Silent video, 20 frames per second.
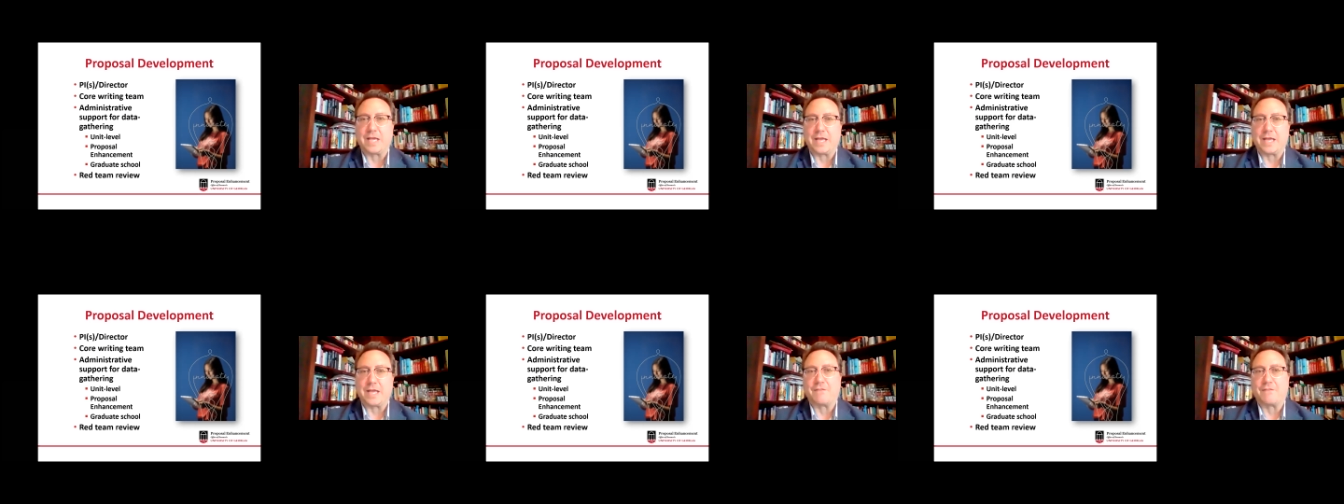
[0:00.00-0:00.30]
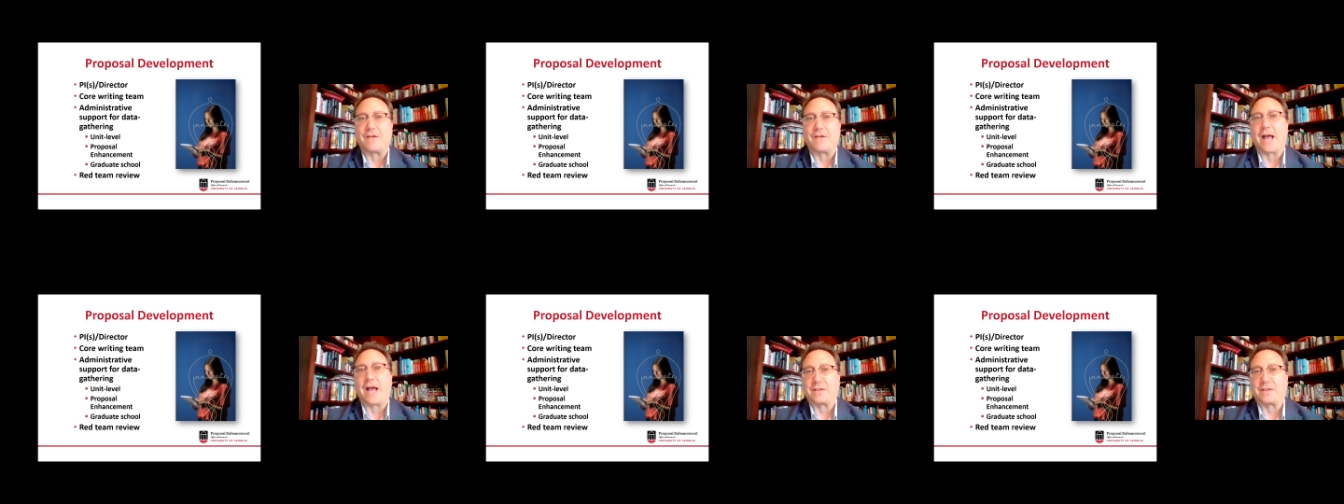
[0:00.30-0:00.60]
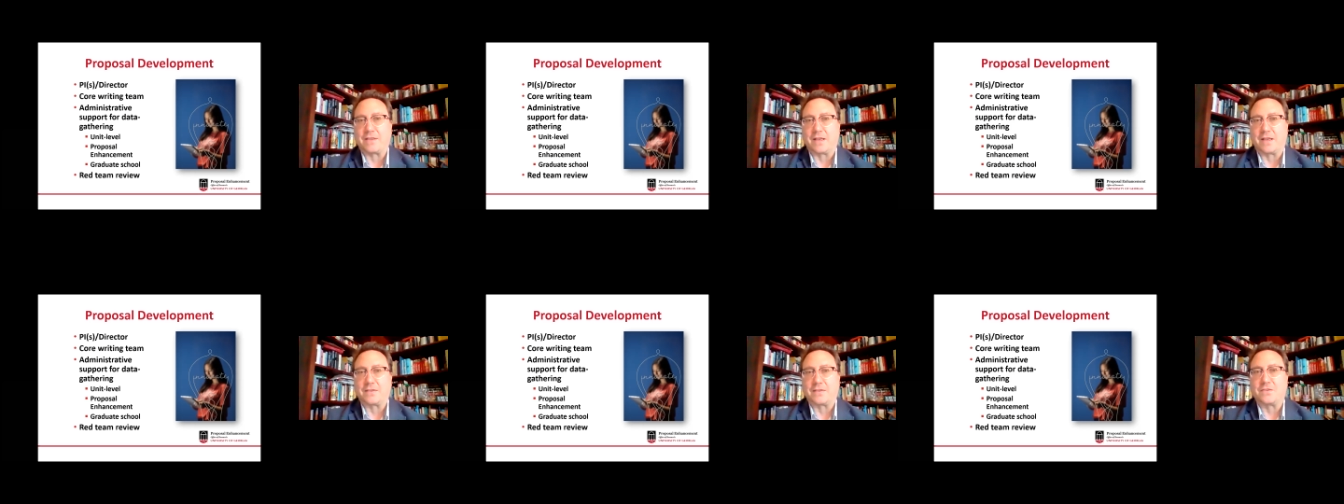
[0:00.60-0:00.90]
have
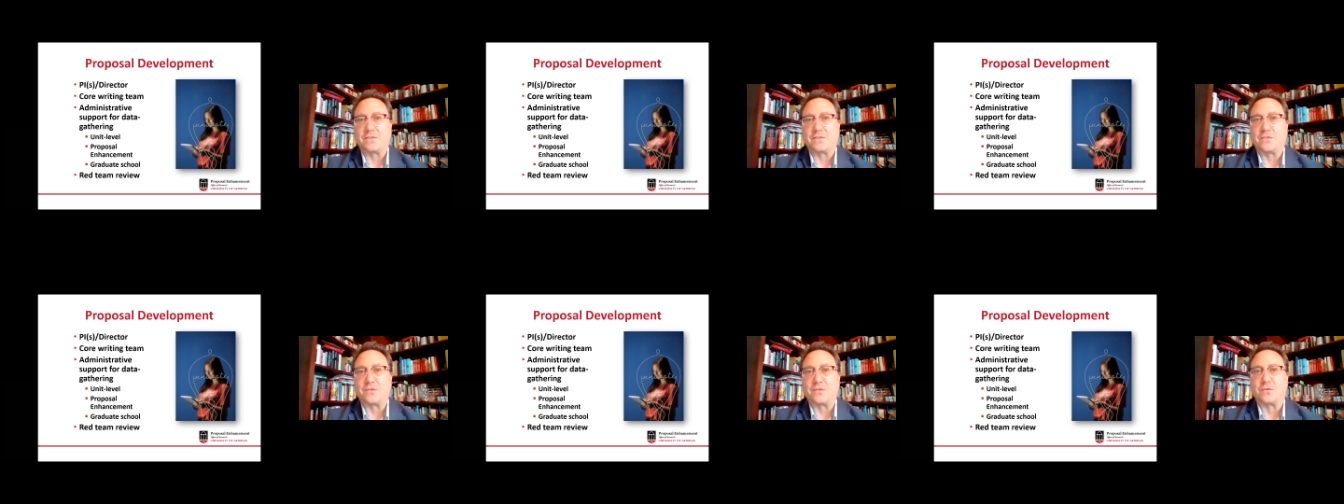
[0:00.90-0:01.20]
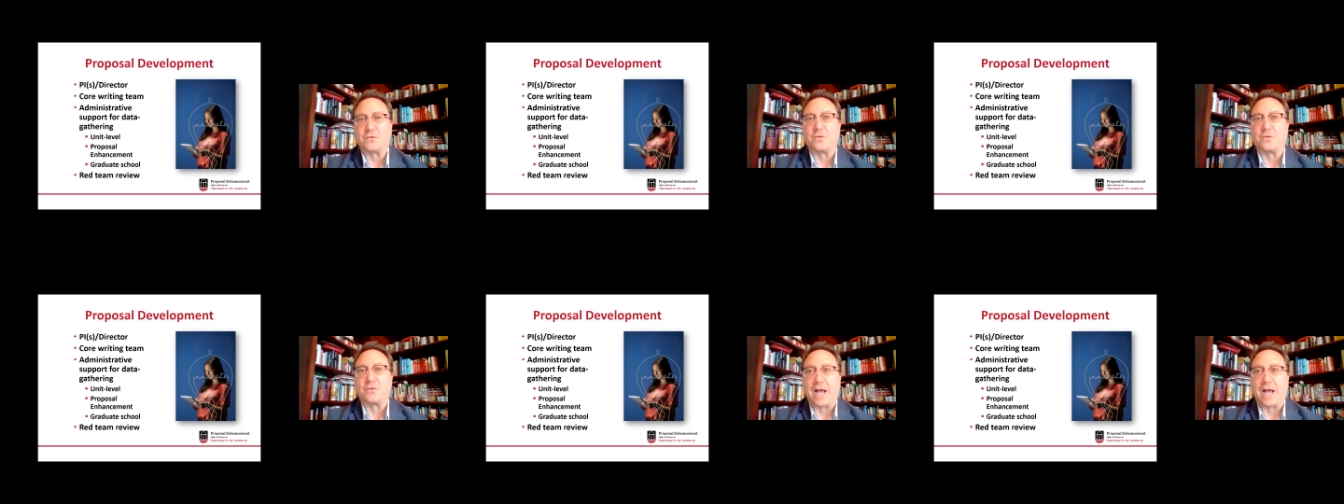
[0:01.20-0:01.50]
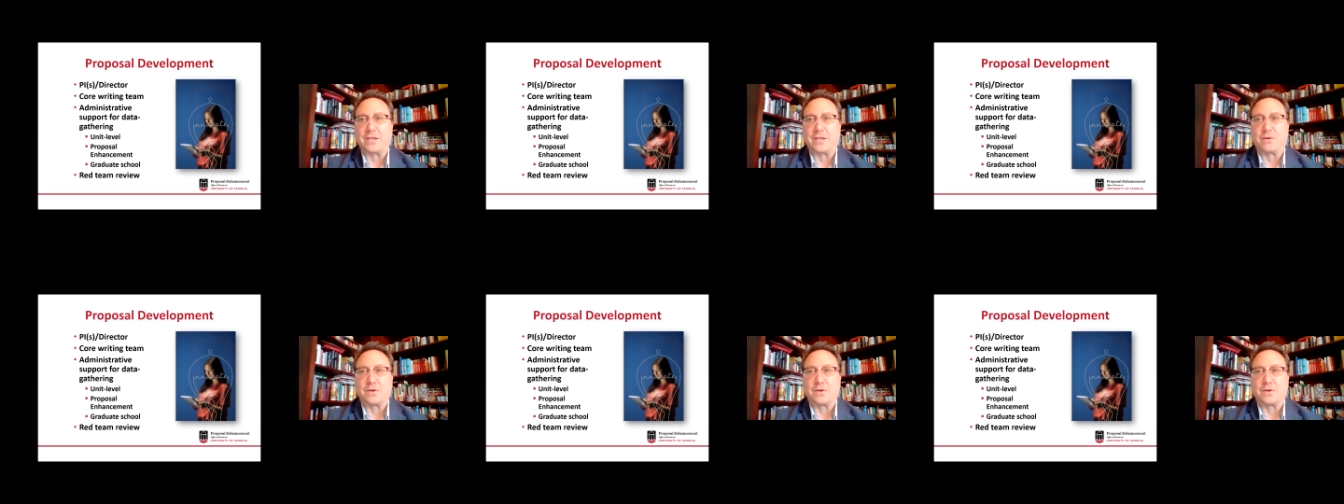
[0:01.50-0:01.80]
access to
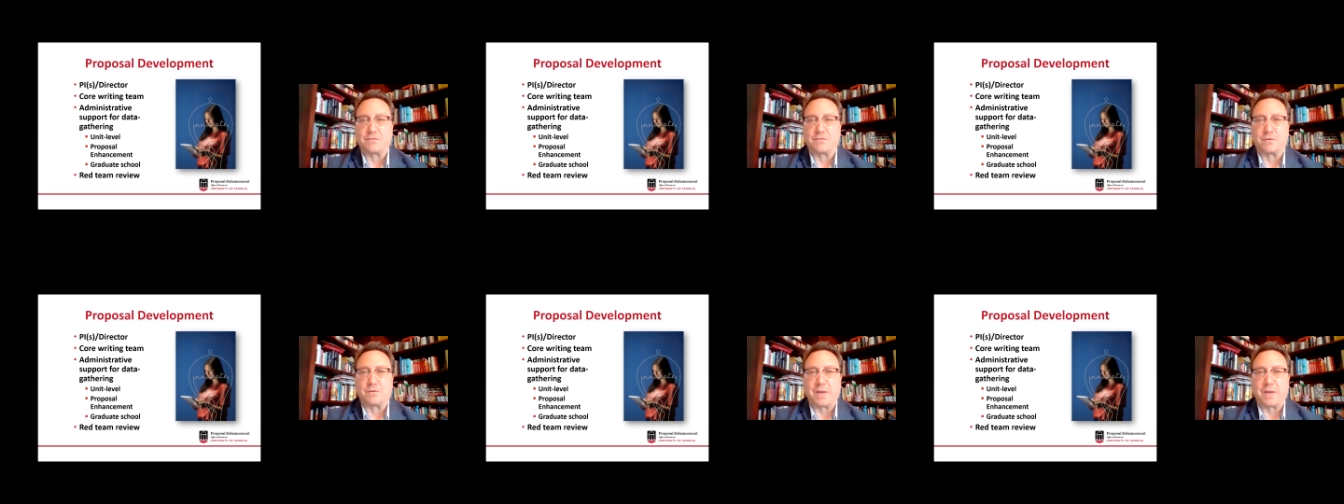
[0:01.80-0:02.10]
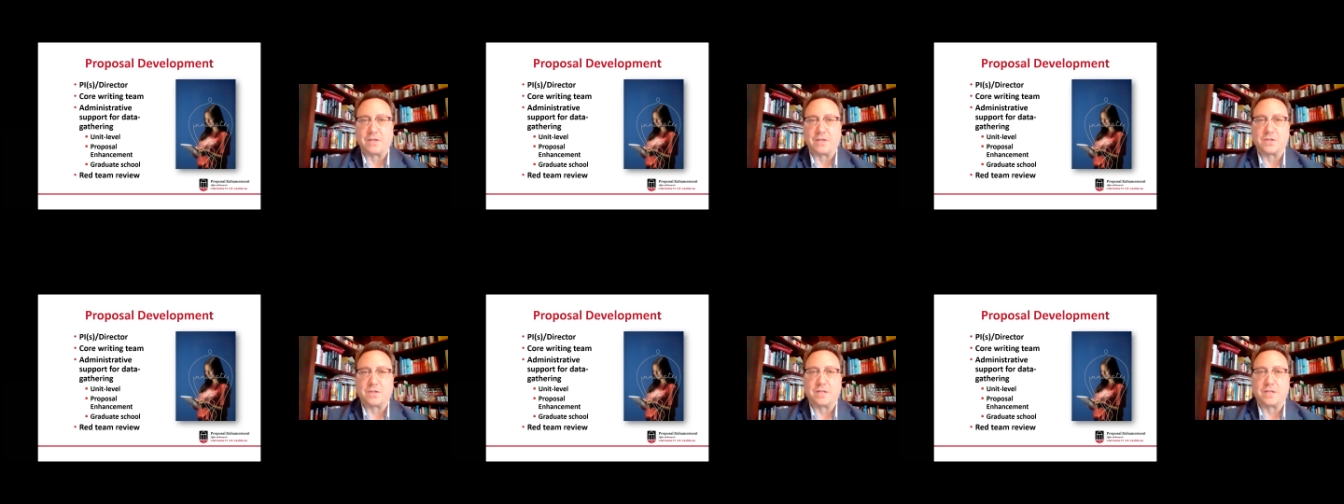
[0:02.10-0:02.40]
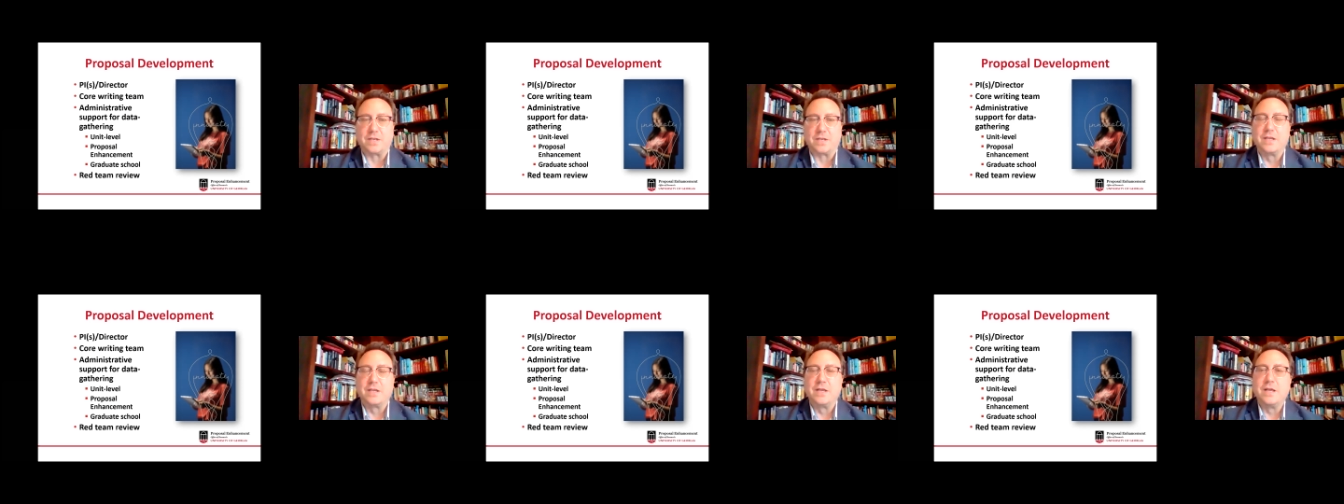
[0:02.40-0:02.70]
accurate
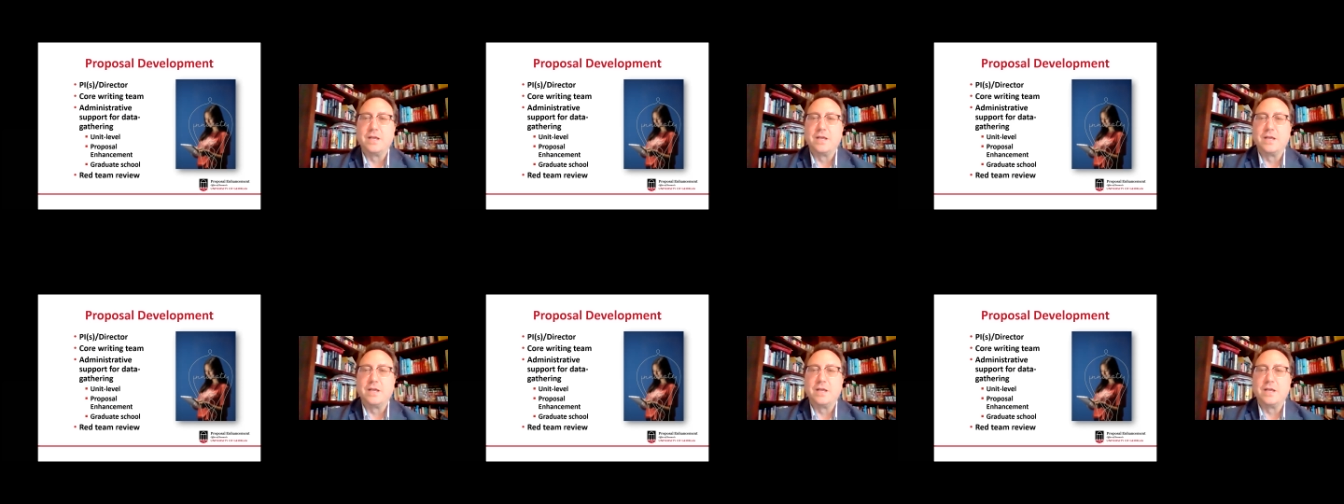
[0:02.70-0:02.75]
information